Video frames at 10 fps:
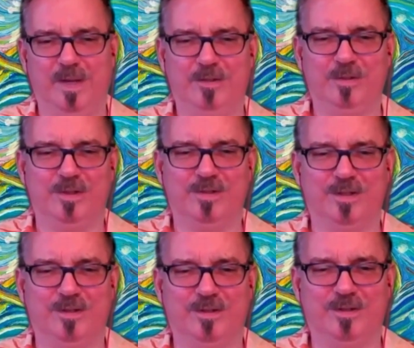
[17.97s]
matrix
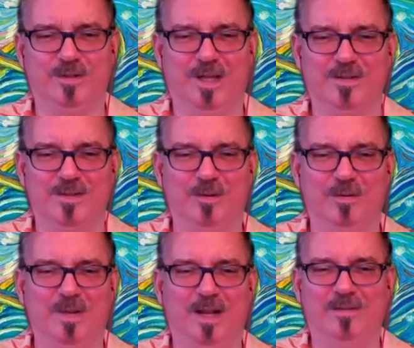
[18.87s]
energetics,
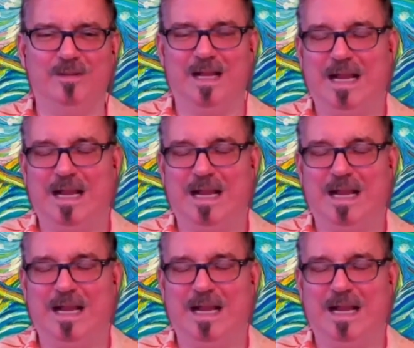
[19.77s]
Yuen method,